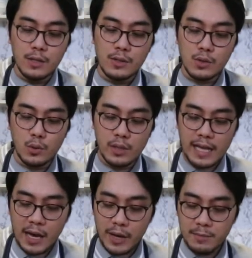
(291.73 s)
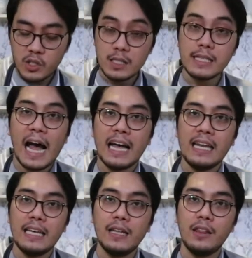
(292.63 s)
So now I'm just
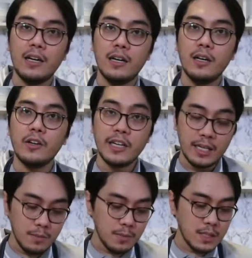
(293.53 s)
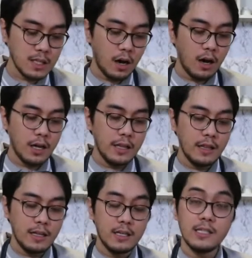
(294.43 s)
adding the ribs
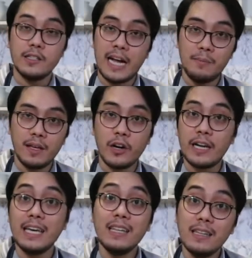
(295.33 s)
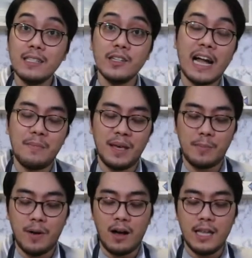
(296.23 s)
on the ceramic or in the
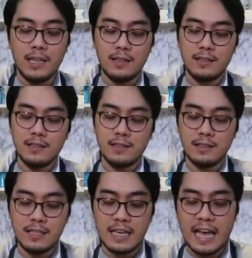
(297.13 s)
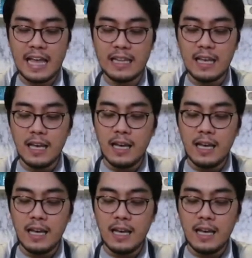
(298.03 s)
ceramic pot. Yan.